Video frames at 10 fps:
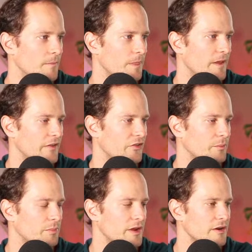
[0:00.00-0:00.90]
This
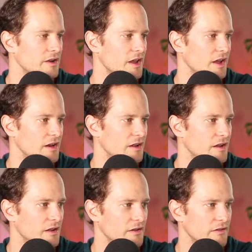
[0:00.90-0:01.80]
period
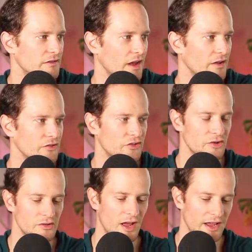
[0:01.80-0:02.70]
tells
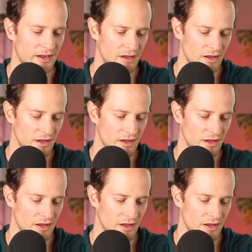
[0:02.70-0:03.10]
you like,